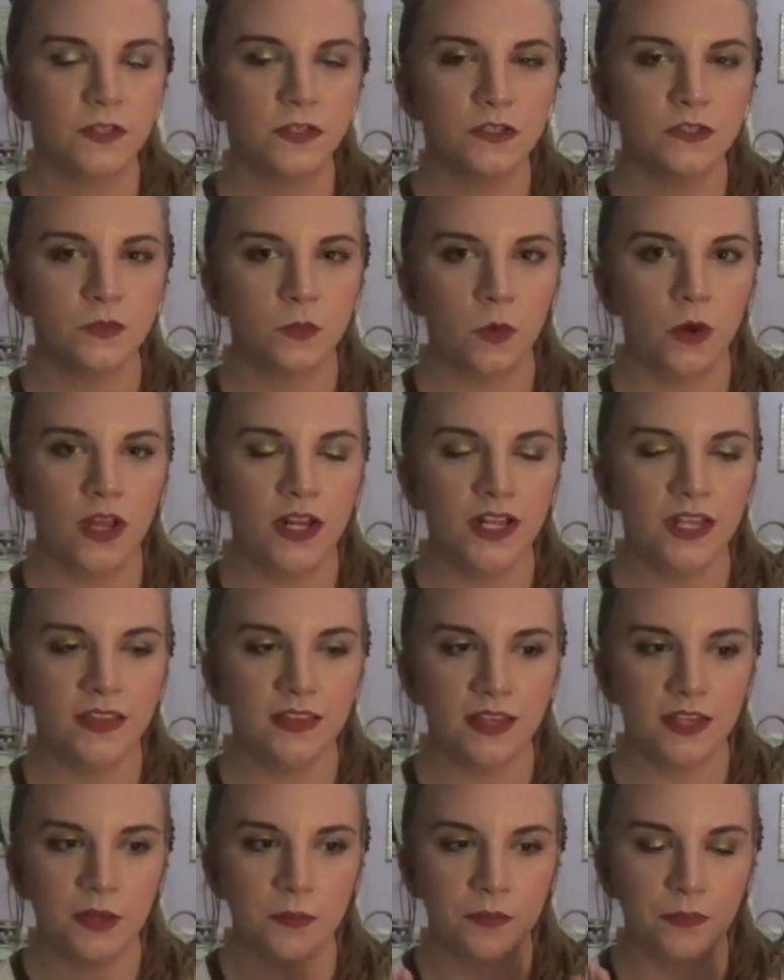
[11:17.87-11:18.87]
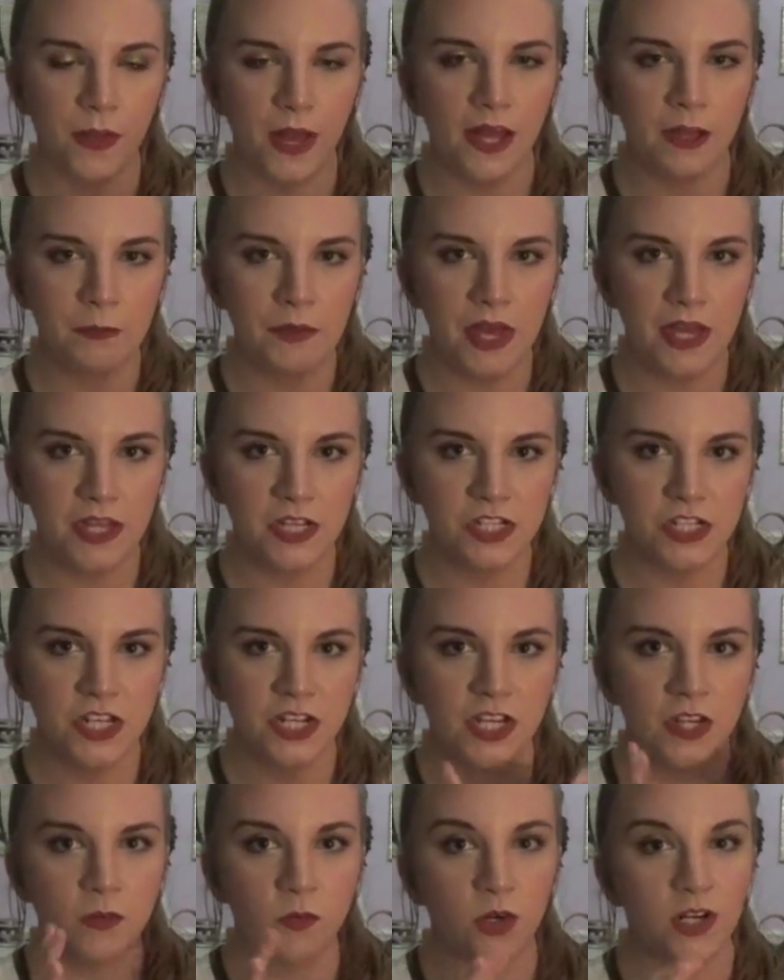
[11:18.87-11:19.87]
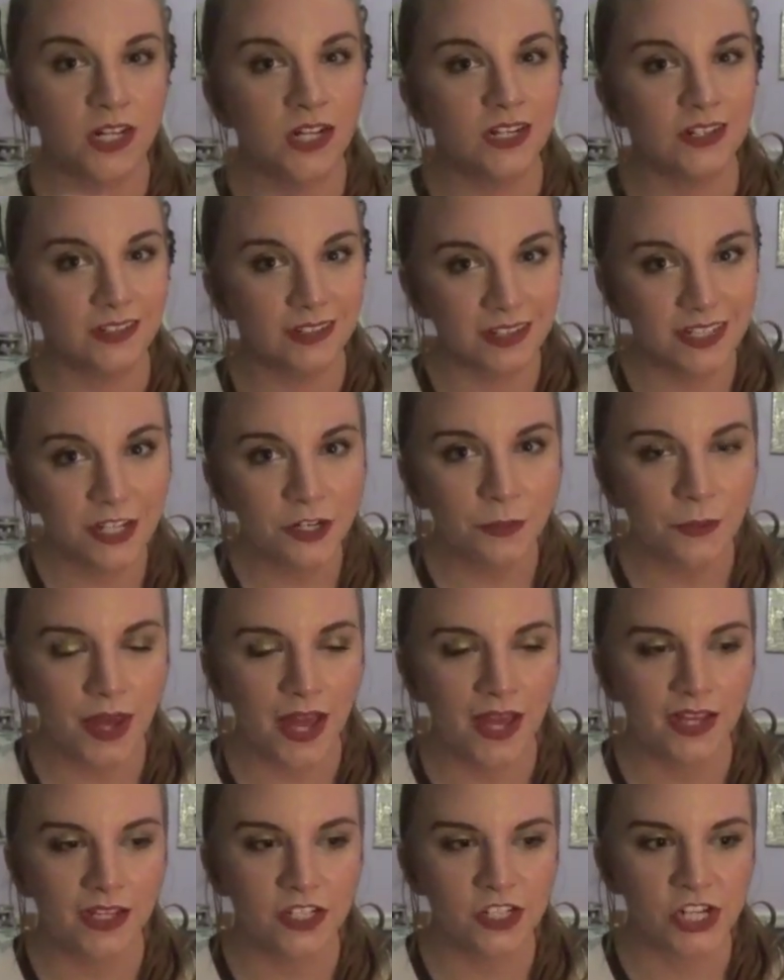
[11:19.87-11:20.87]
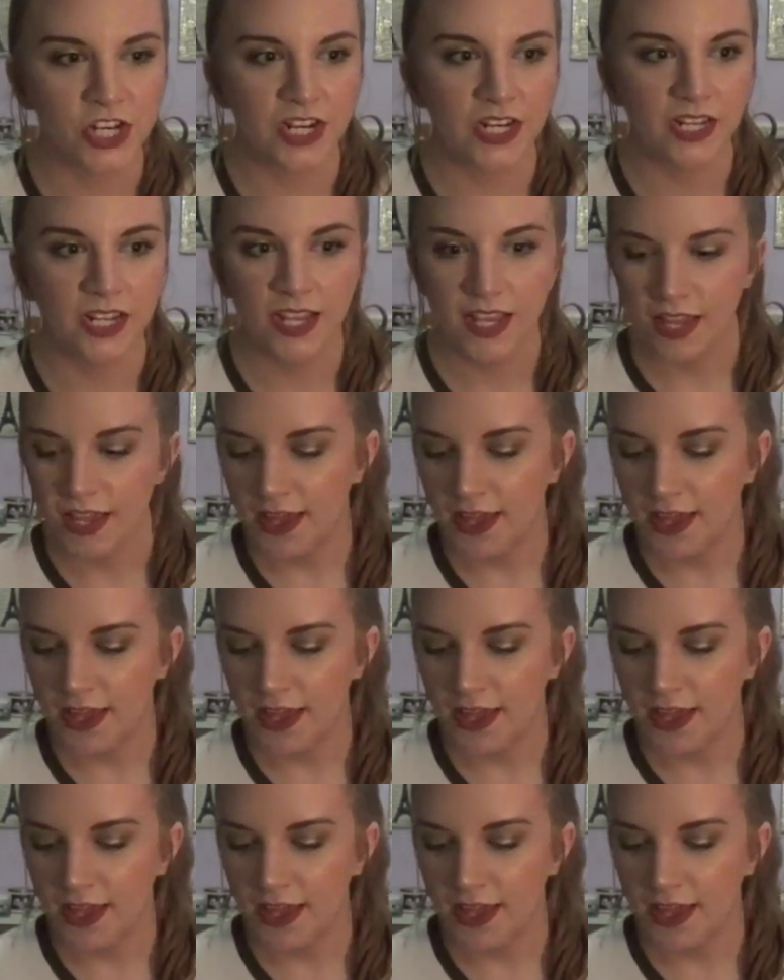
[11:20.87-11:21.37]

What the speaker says: There's one in like a black packaging and one in a clear packaging,